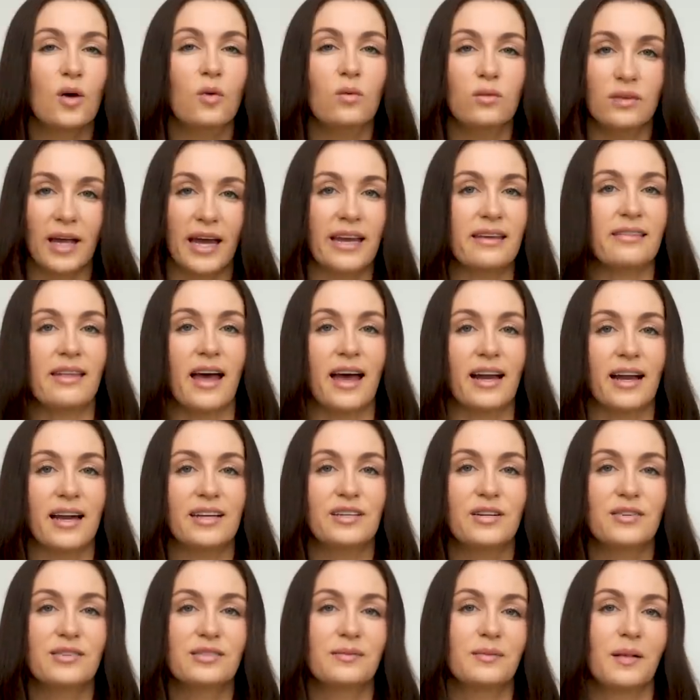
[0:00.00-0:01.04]
don't like that. I
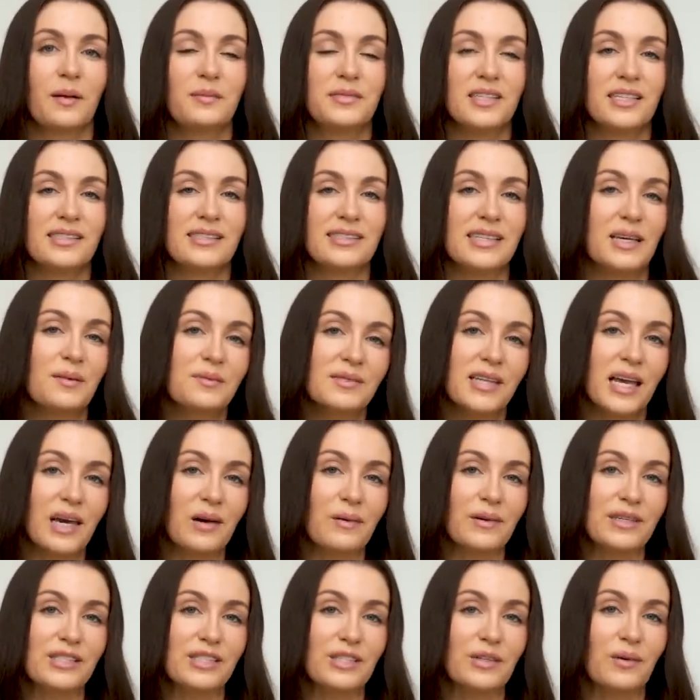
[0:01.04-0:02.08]
know sometimes it seems like
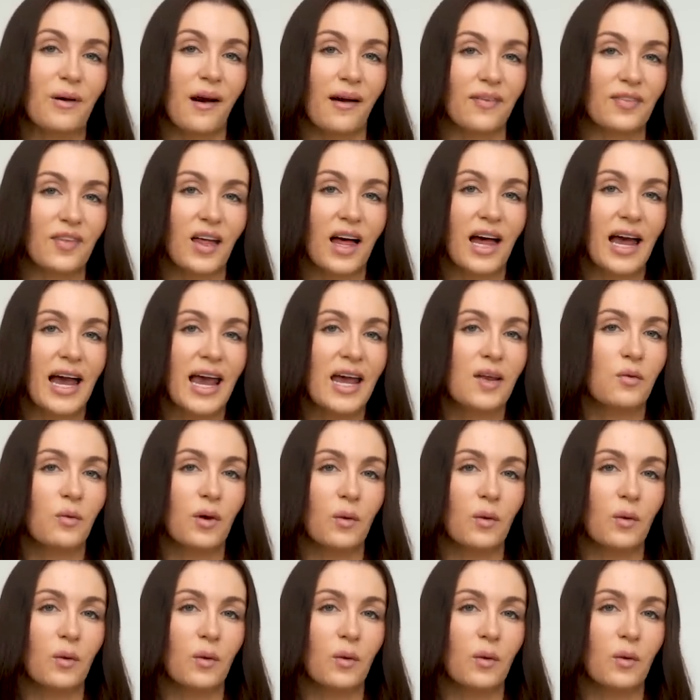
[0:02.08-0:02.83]
we do online.